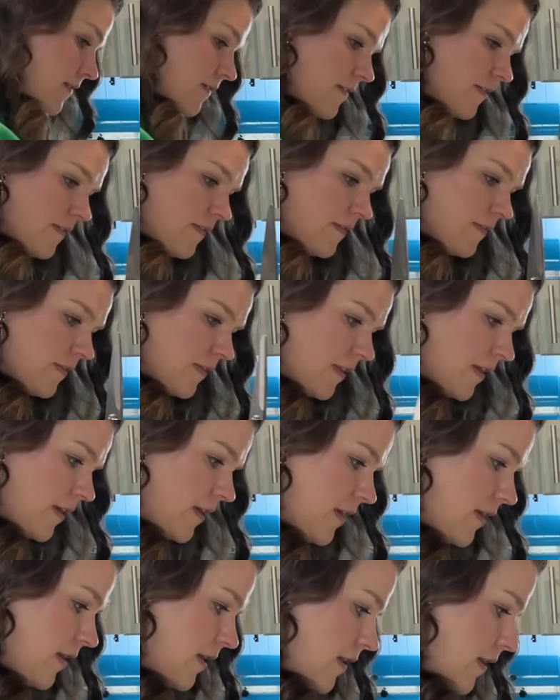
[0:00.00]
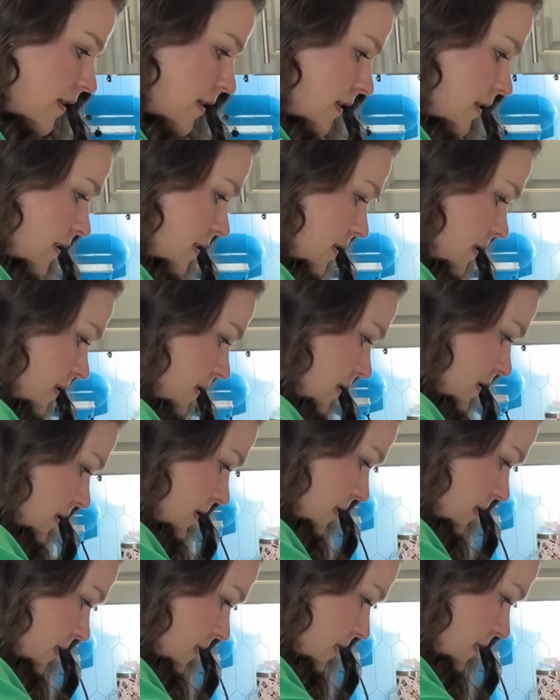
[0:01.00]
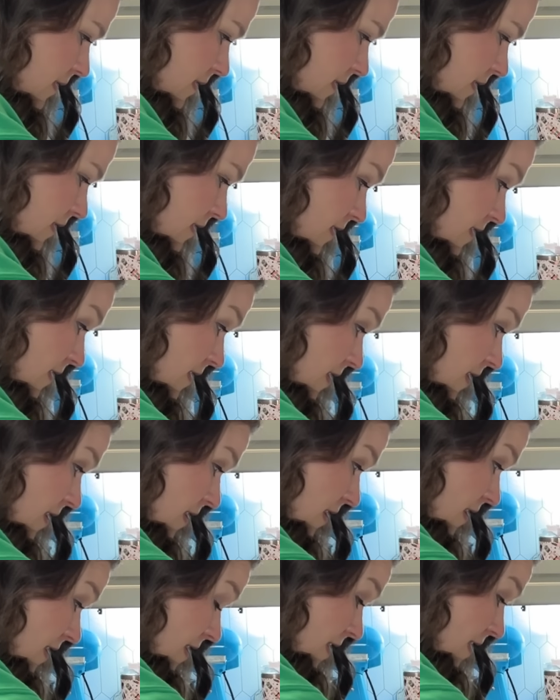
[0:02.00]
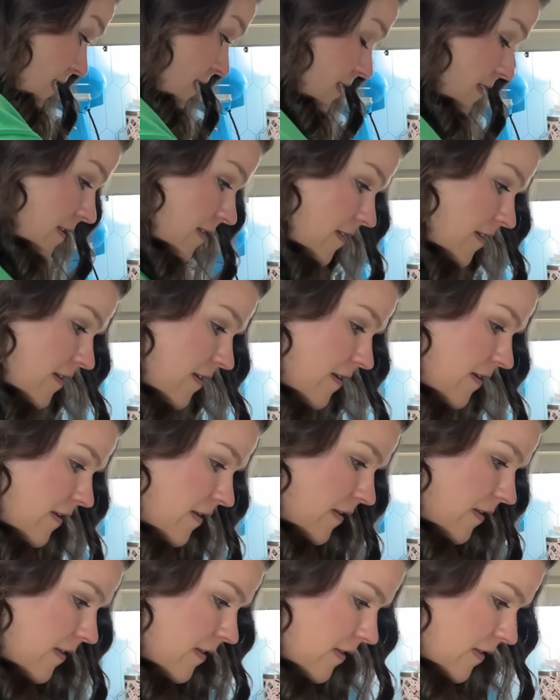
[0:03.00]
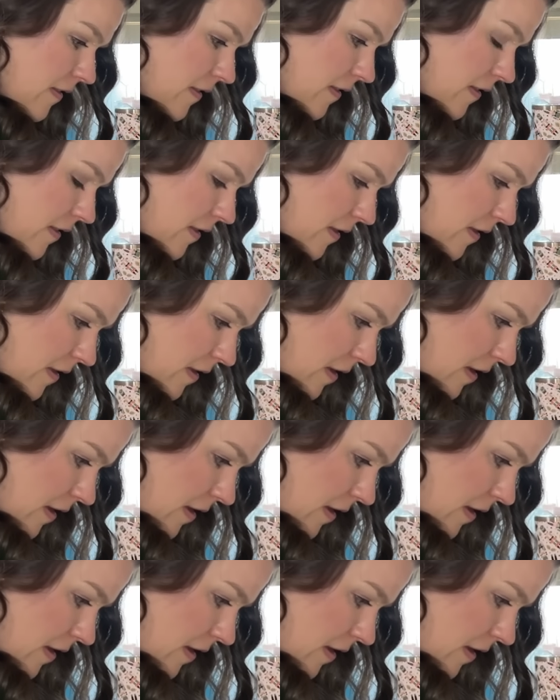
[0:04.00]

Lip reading: go and ready for our next step.